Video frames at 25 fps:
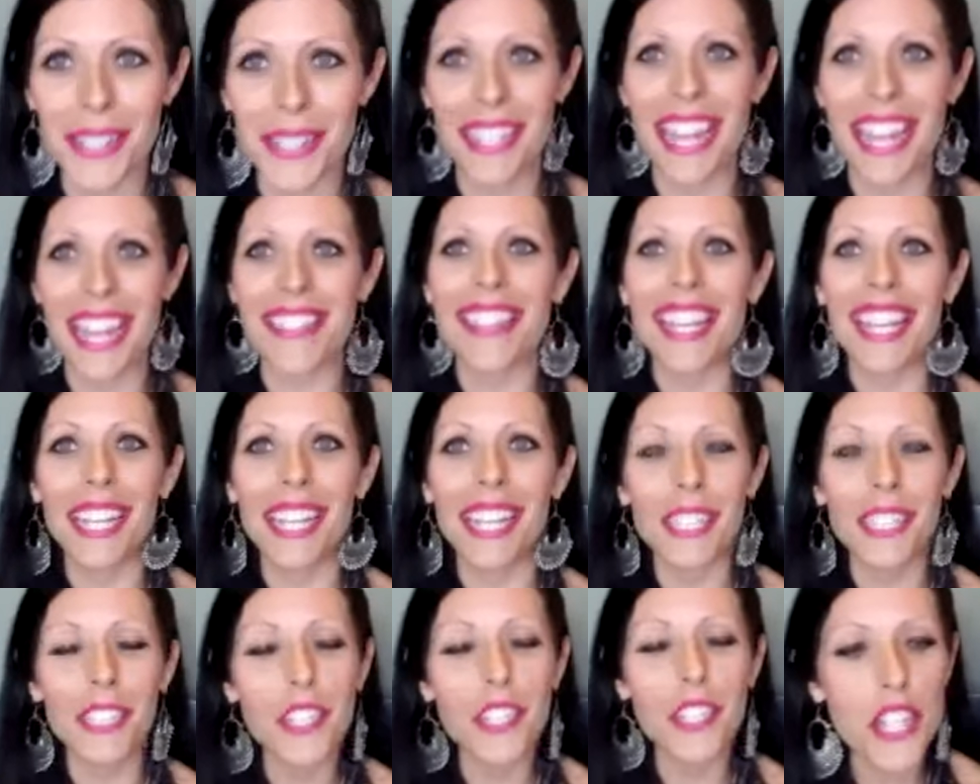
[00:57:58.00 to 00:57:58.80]
Like the
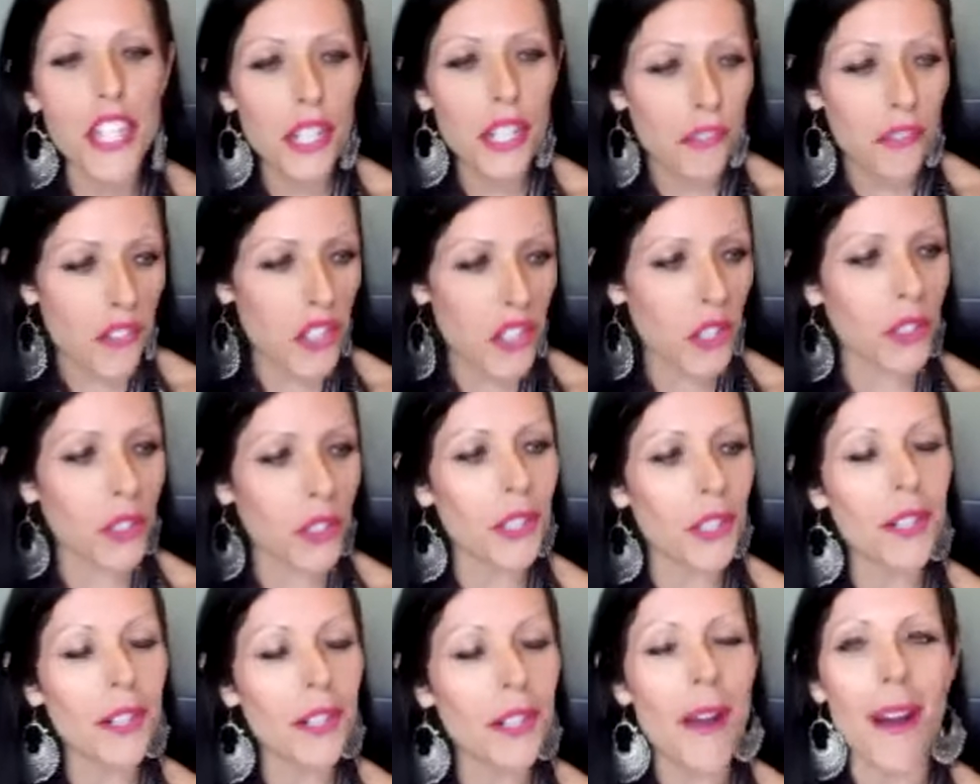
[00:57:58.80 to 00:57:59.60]
energy of turn
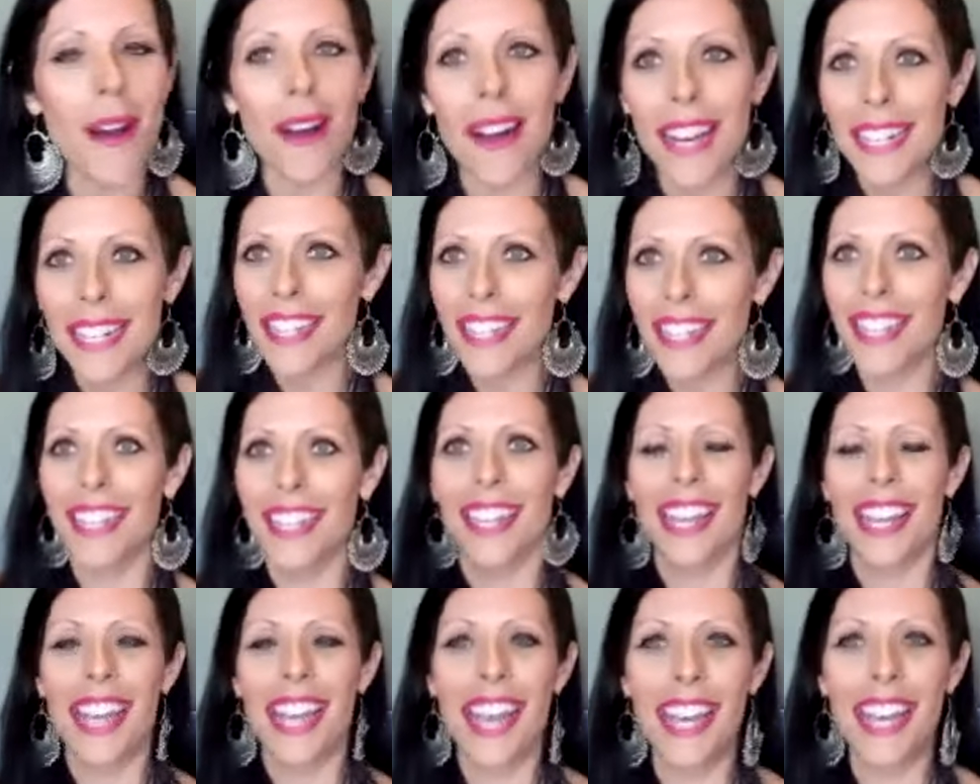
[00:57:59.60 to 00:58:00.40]
on
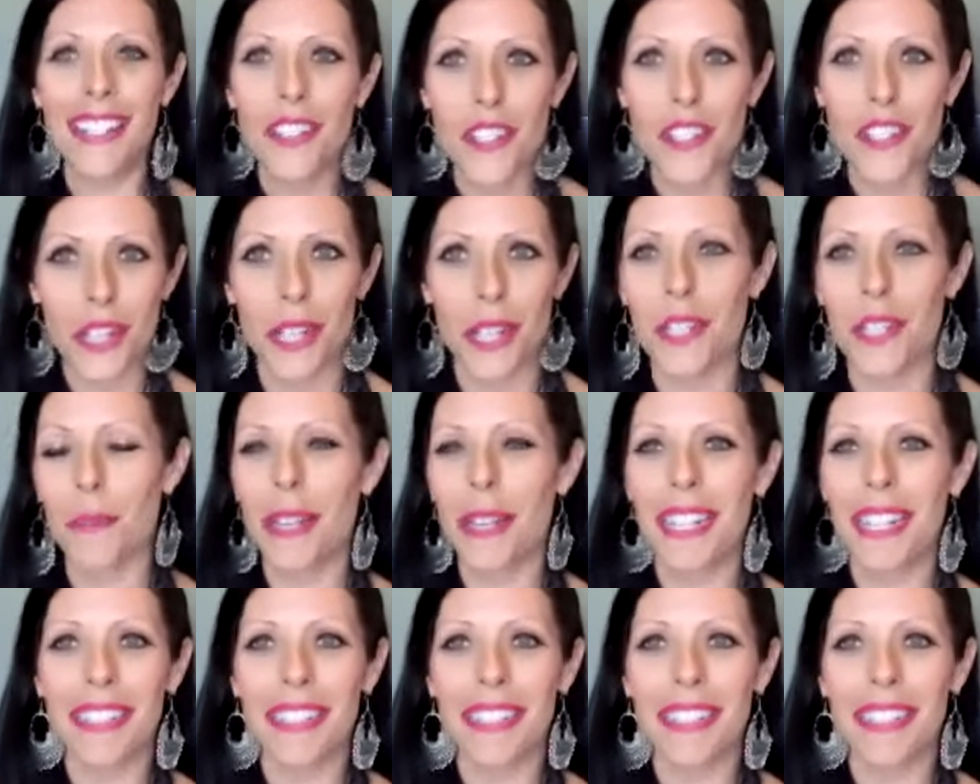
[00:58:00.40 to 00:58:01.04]
and judgment